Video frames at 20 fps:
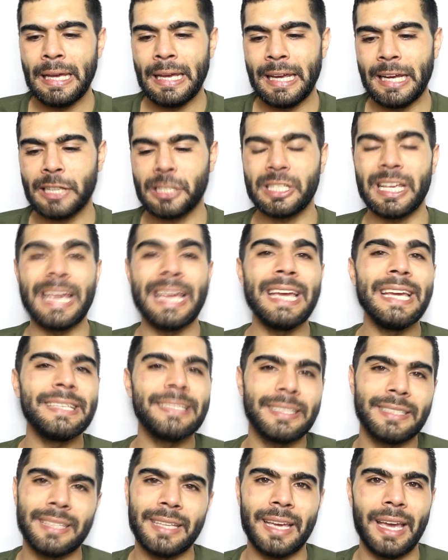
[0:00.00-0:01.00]
it's
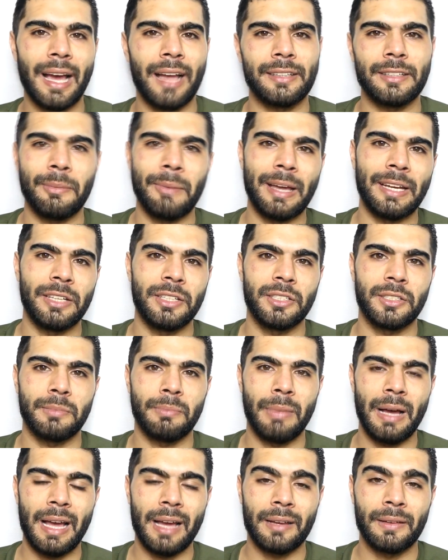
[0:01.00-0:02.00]
easy to get on the manager's
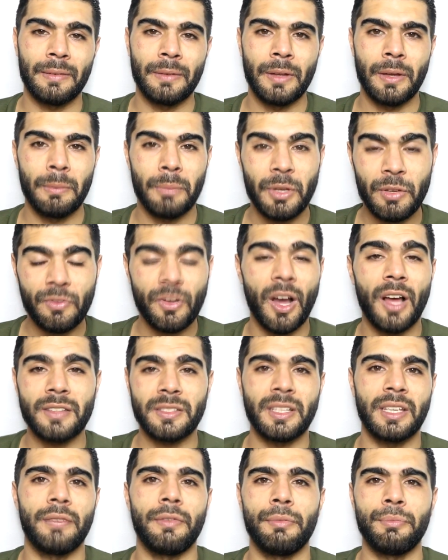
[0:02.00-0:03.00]
back, but you've got
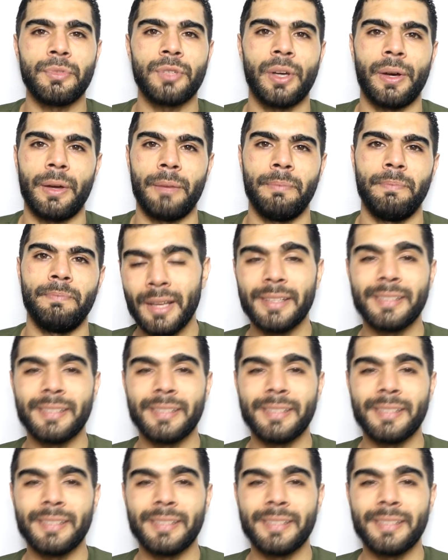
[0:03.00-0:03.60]
to give him time.